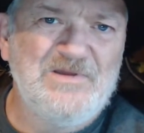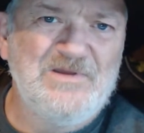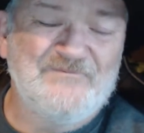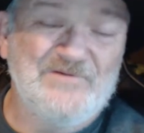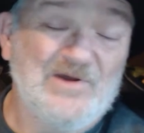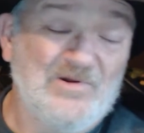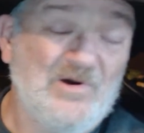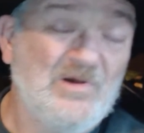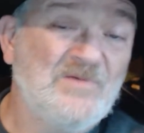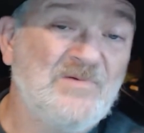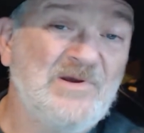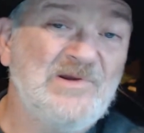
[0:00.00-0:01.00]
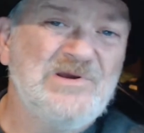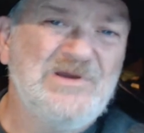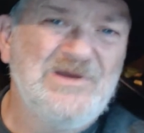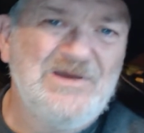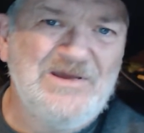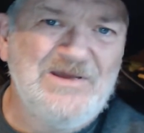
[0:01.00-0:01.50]
if not all of it,
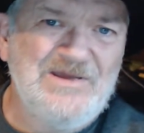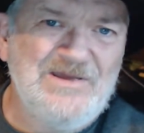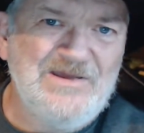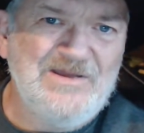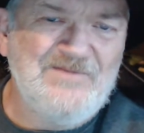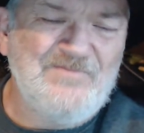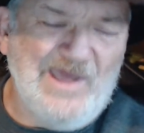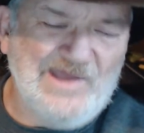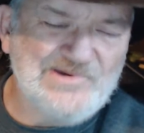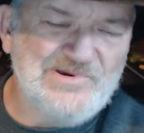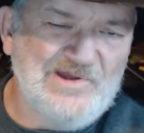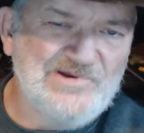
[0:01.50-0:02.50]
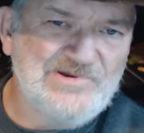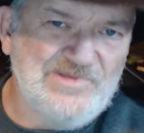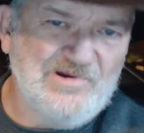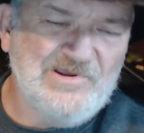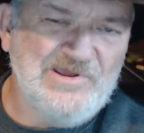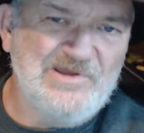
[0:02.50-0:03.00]
and pass it on to
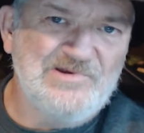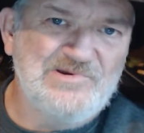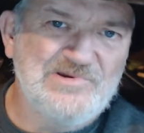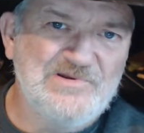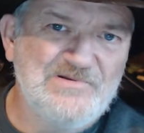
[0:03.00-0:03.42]
their kids.